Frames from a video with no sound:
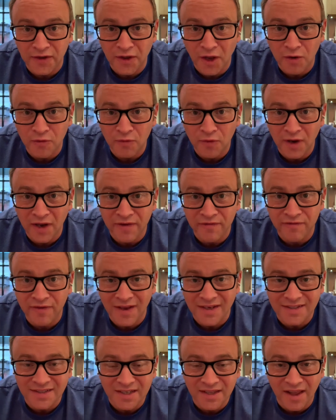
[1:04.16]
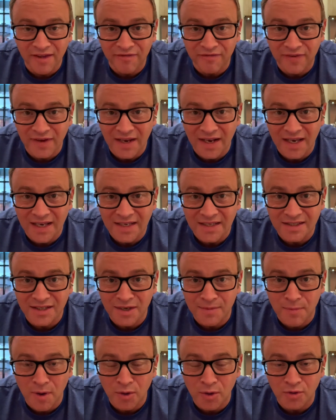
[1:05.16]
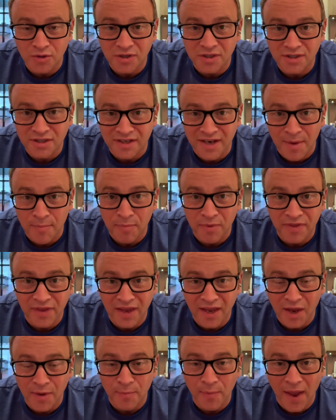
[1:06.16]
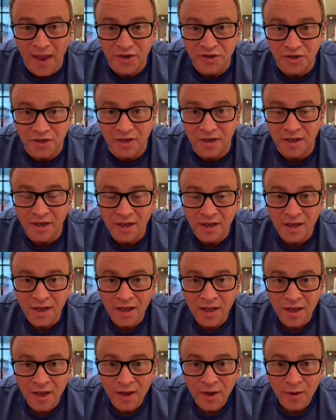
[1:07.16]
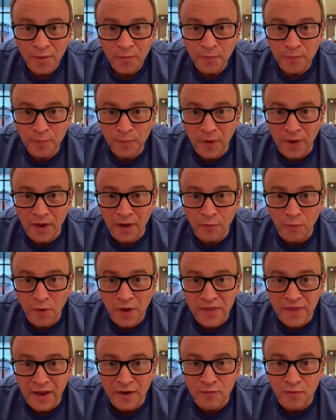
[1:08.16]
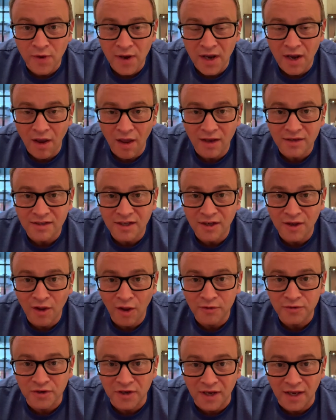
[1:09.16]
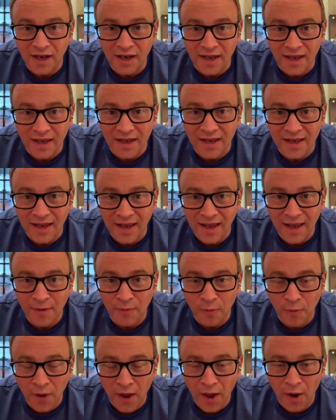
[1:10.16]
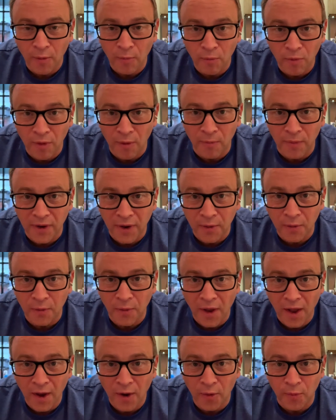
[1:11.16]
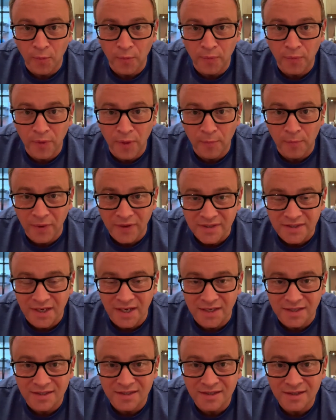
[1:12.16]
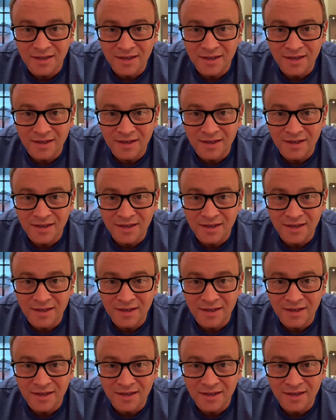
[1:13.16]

don't really invest in their feelings and emotions and empathy and compassion. But when they realise logically it will help them and it will help the business,